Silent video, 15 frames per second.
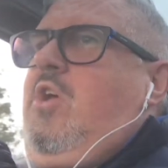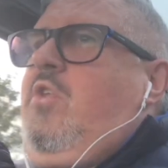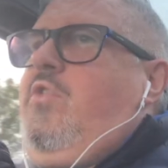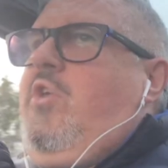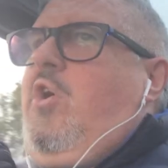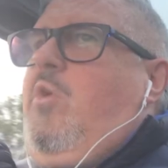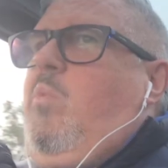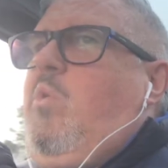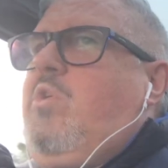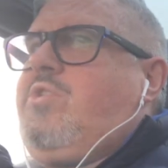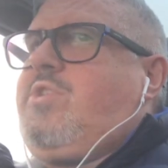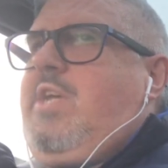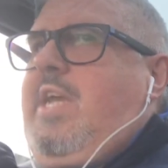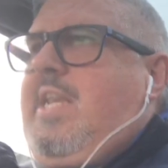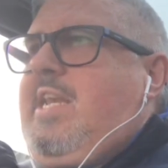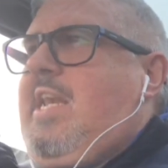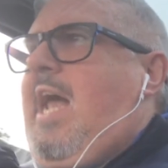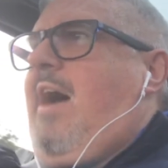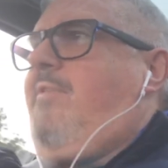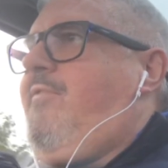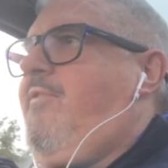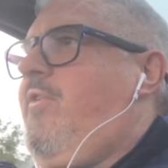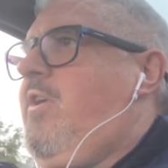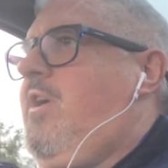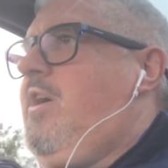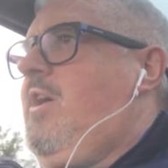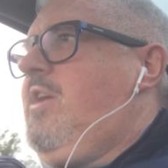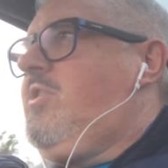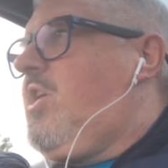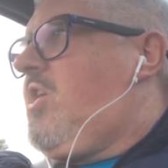that was enough
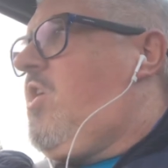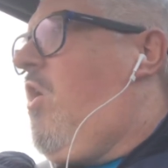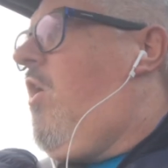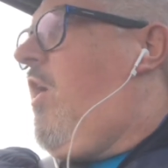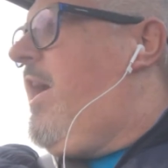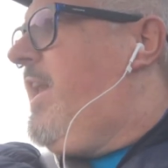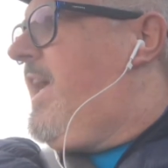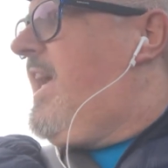to kind of